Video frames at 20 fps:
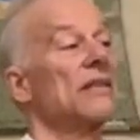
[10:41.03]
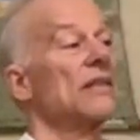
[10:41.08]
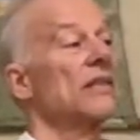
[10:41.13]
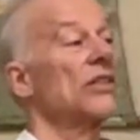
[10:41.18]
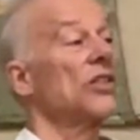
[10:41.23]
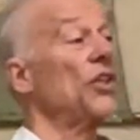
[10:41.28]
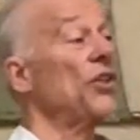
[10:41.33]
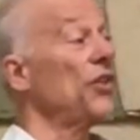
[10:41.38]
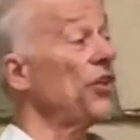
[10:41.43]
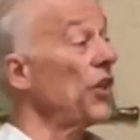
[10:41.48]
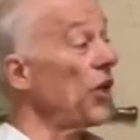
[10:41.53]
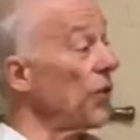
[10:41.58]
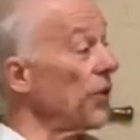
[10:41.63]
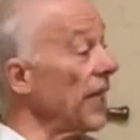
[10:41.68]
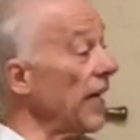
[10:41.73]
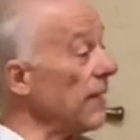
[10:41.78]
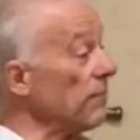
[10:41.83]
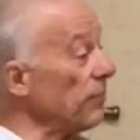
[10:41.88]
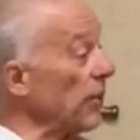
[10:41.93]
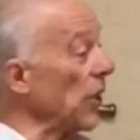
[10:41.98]
To know
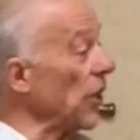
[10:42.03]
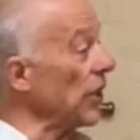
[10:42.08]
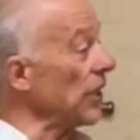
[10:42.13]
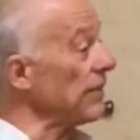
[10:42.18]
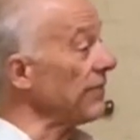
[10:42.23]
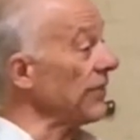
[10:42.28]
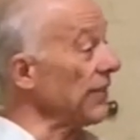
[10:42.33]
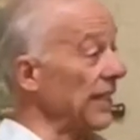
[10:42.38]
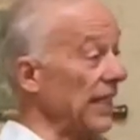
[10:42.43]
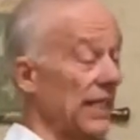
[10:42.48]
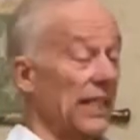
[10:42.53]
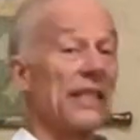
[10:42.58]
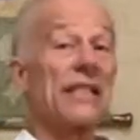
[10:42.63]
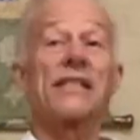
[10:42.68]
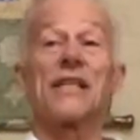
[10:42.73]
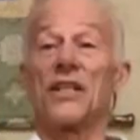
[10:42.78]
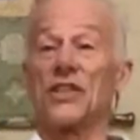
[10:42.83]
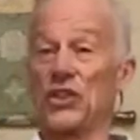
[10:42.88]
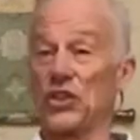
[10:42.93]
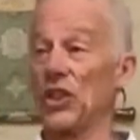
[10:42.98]
that part of you that is
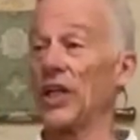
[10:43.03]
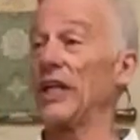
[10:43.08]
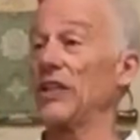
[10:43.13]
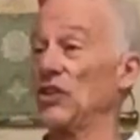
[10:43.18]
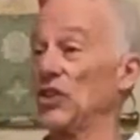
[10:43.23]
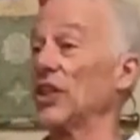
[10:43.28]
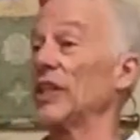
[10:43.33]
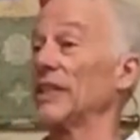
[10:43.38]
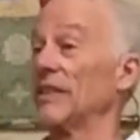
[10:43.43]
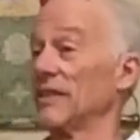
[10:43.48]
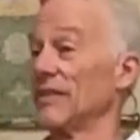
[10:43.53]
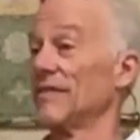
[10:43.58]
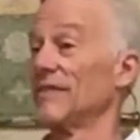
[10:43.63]
unchanging,